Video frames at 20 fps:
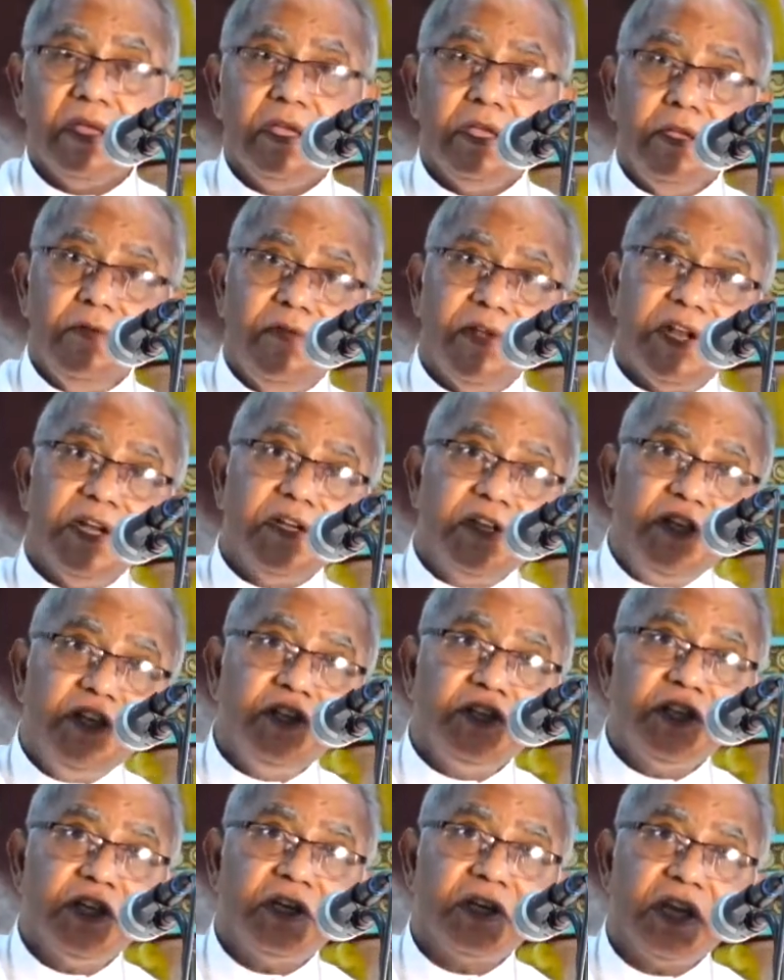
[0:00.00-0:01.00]
If you're a
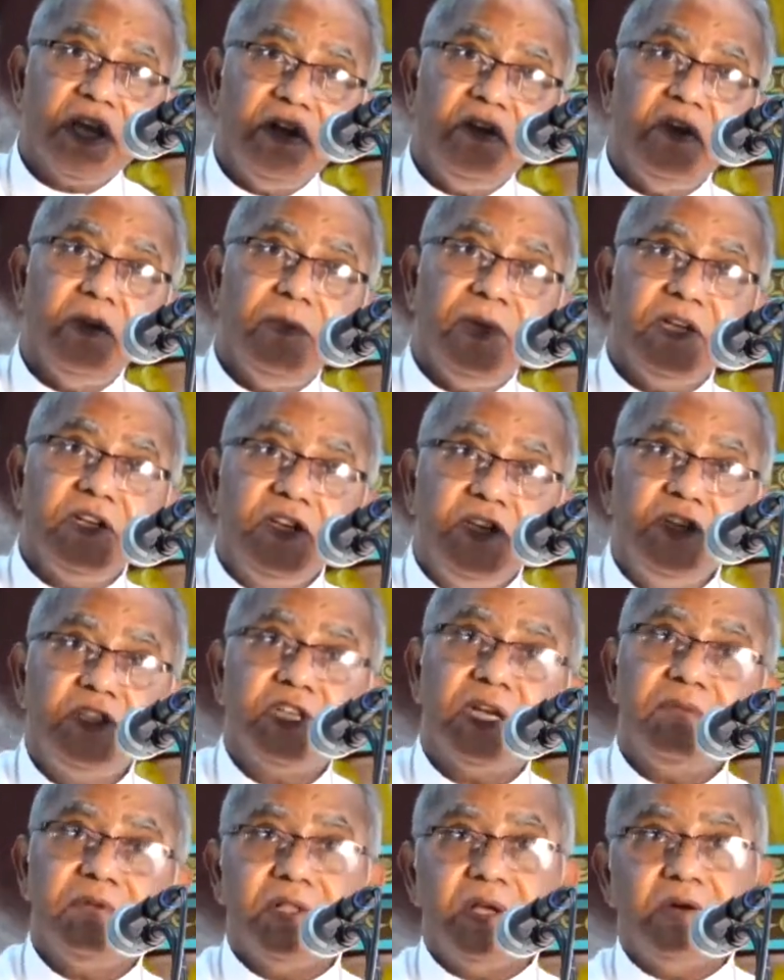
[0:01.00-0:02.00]
teacher, can you be a
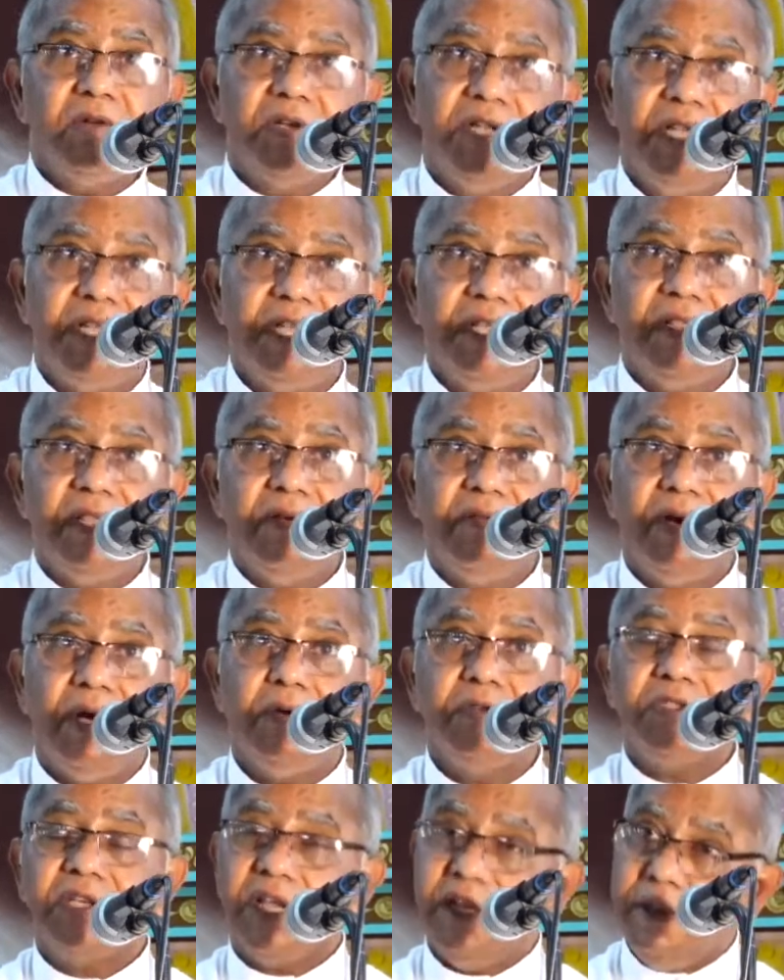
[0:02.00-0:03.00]
teacher without taking the
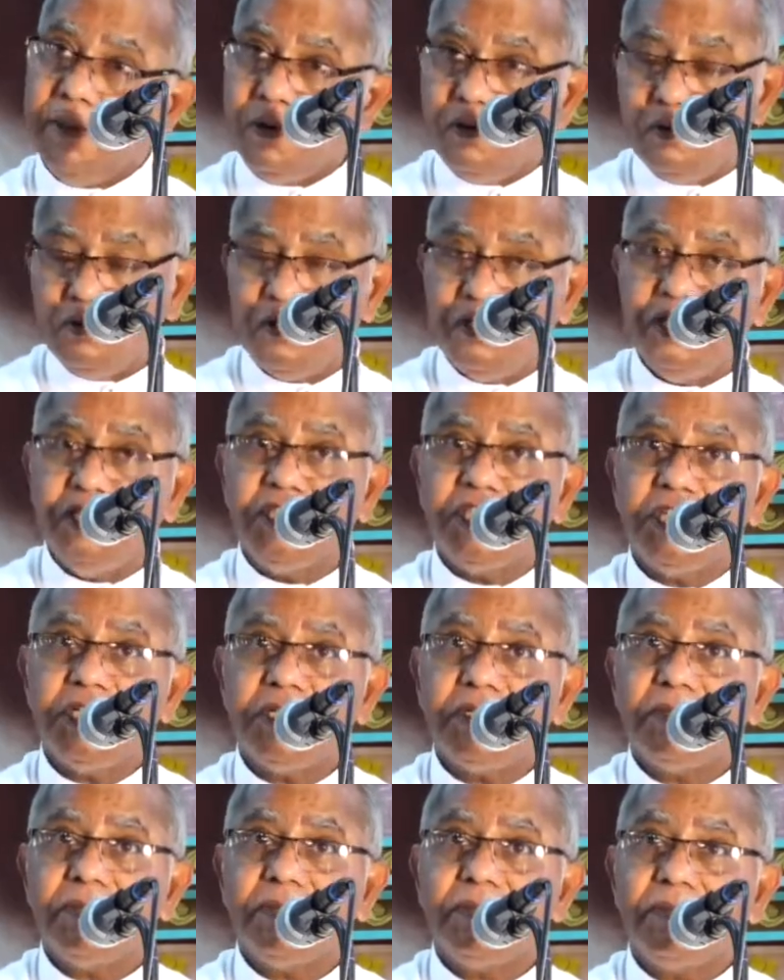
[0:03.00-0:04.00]
vows? Can you be a good teacher?
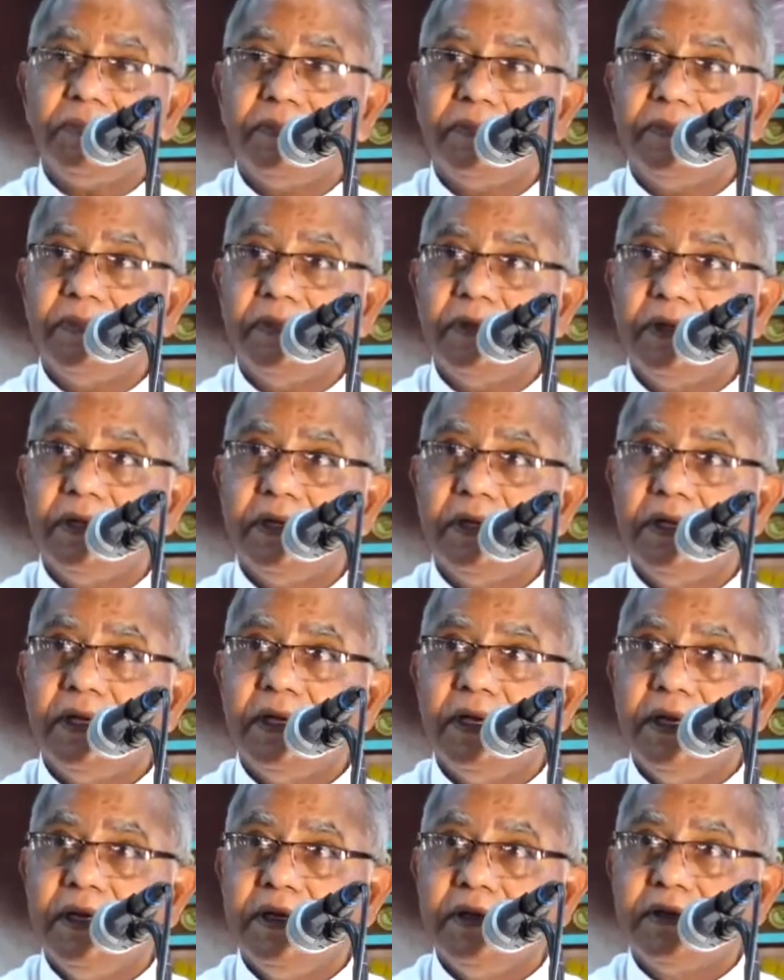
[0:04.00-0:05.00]

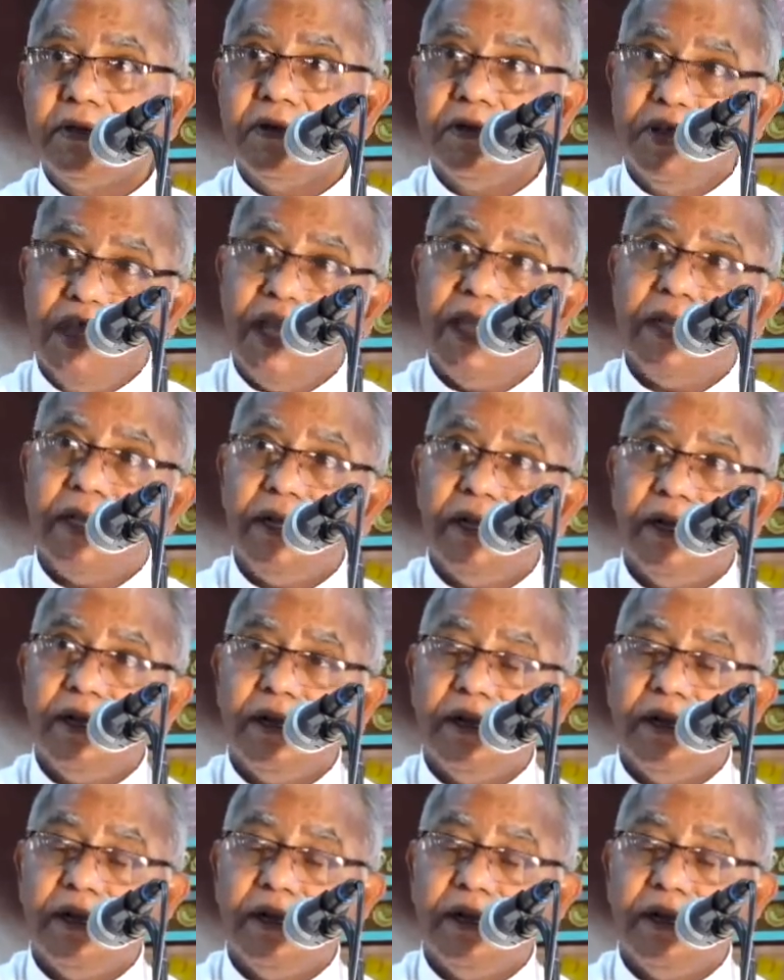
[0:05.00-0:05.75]
So then,